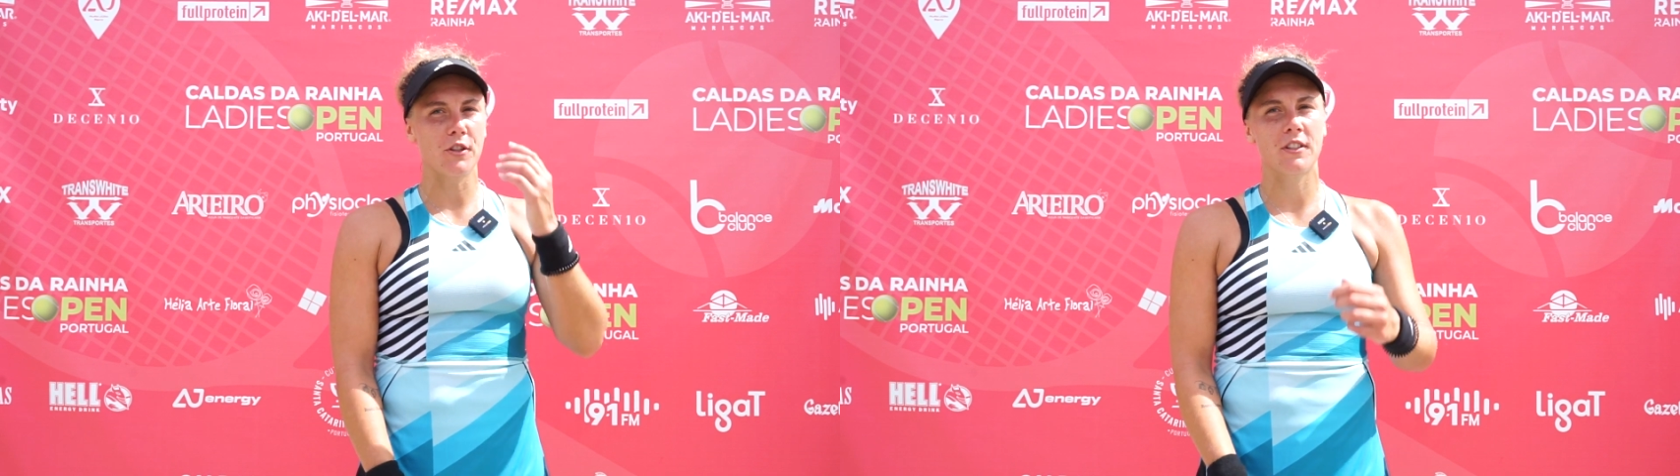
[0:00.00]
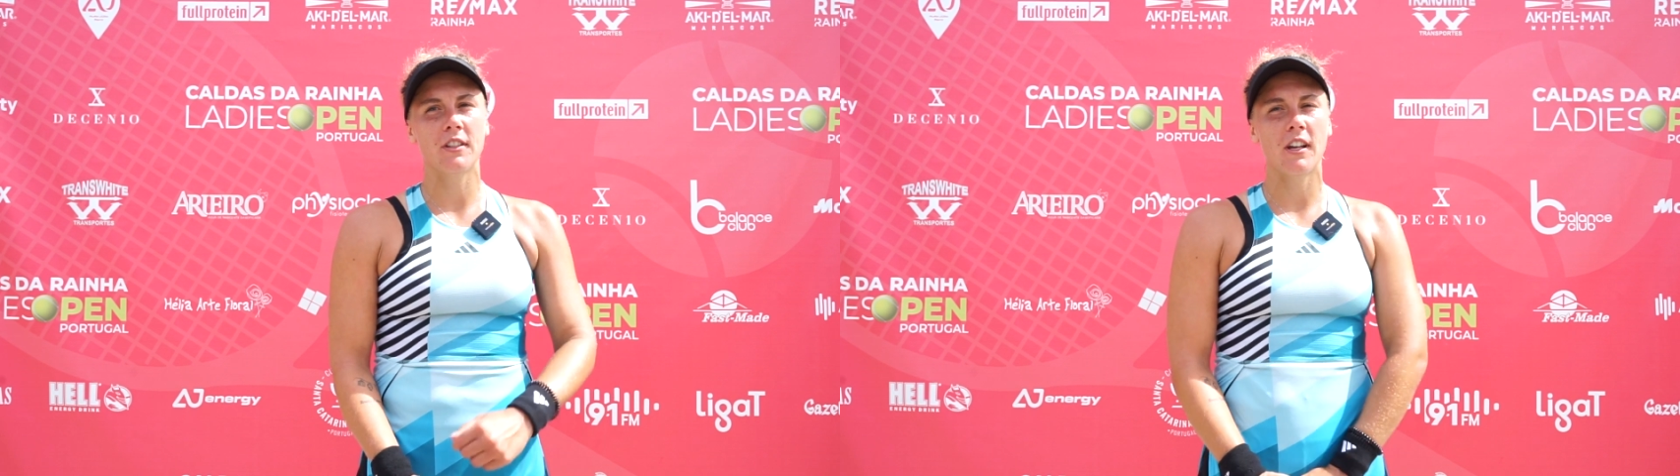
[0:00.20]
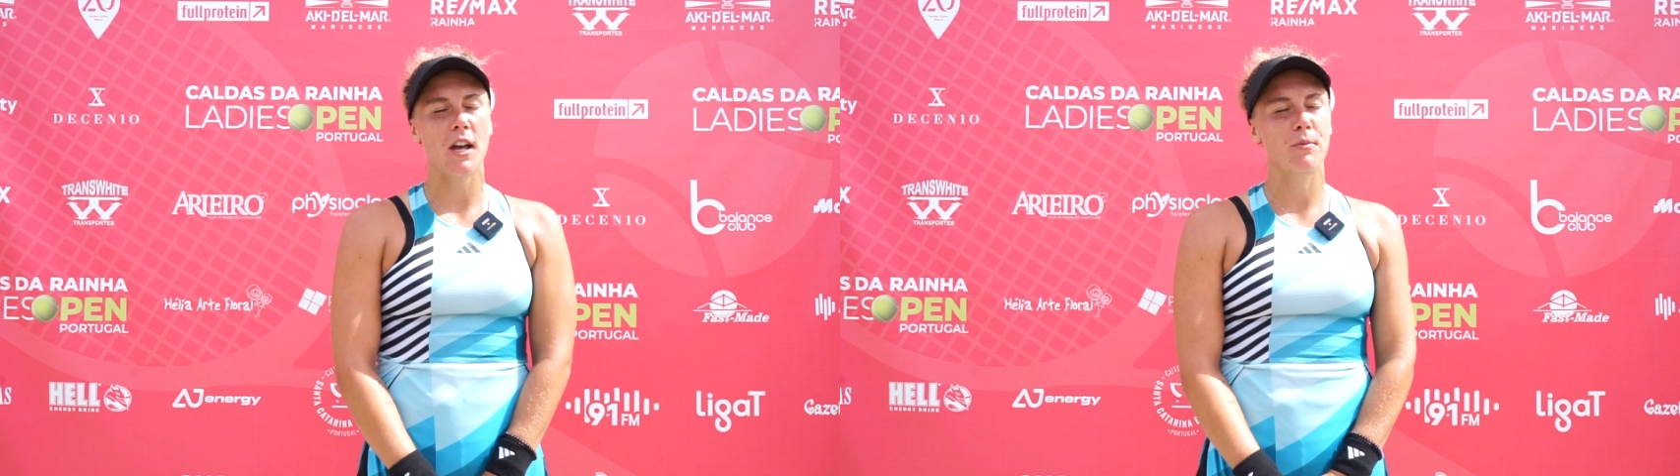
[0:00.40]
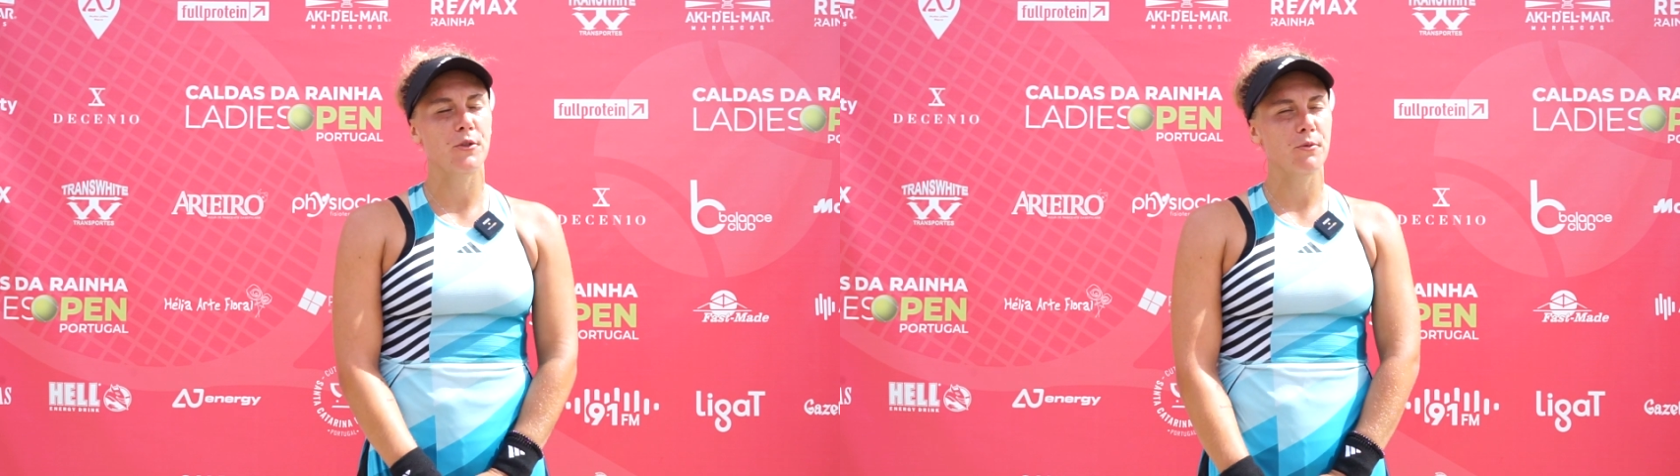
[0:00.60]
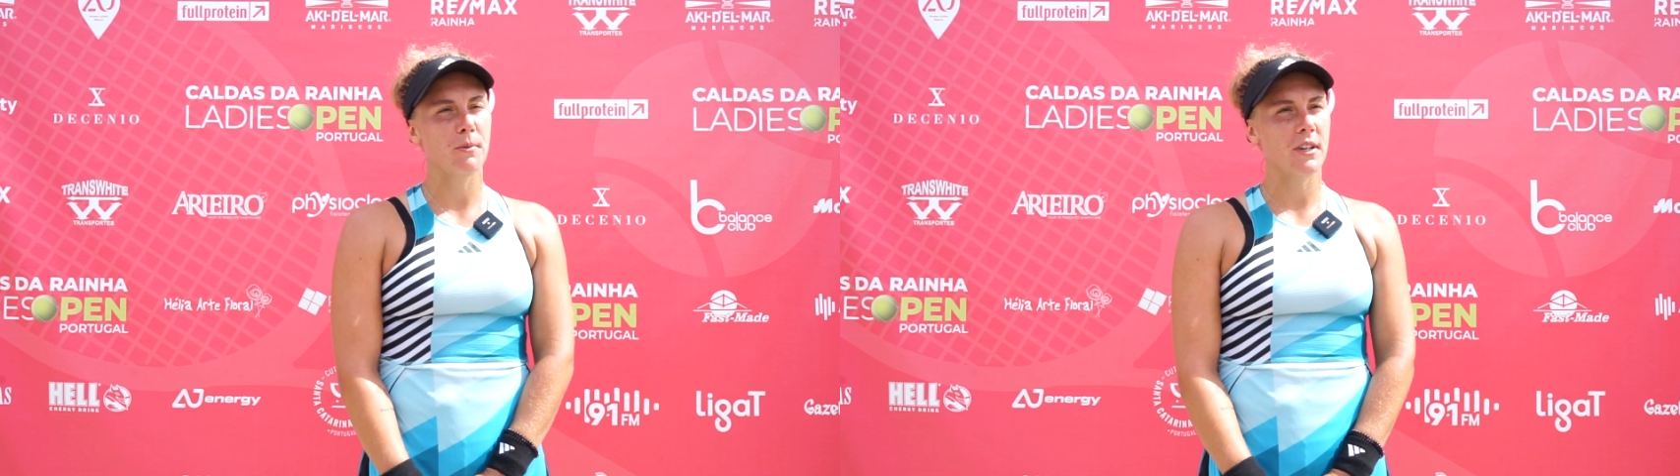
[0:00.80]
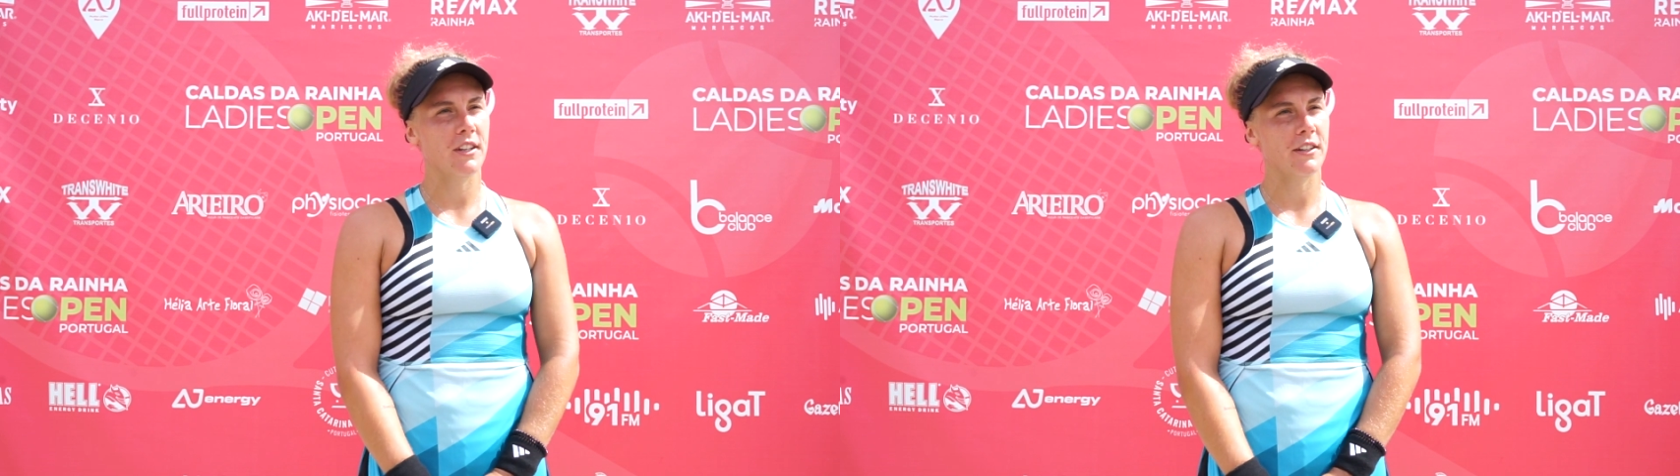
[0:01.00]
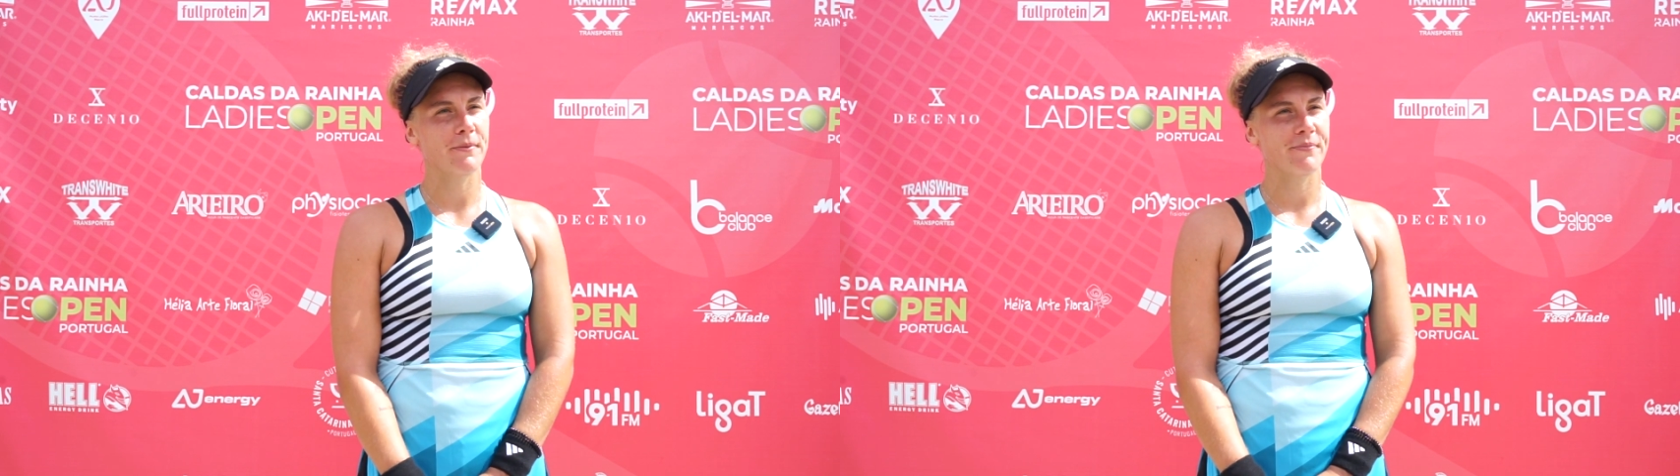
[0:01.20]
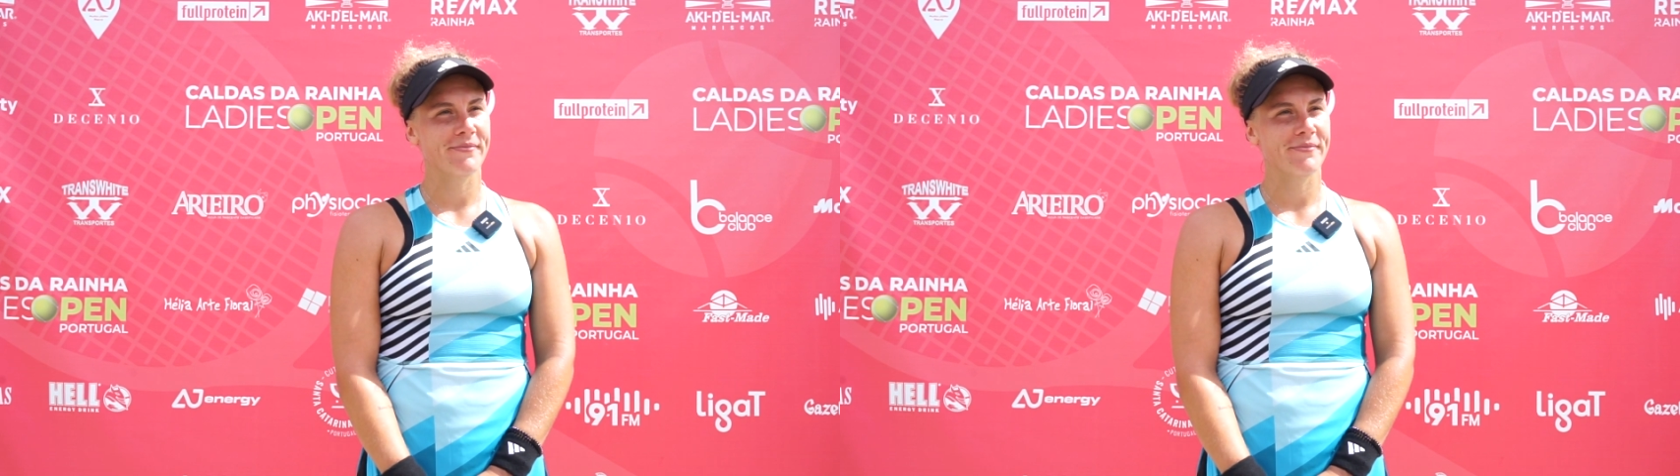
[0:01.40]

just happy to be back here.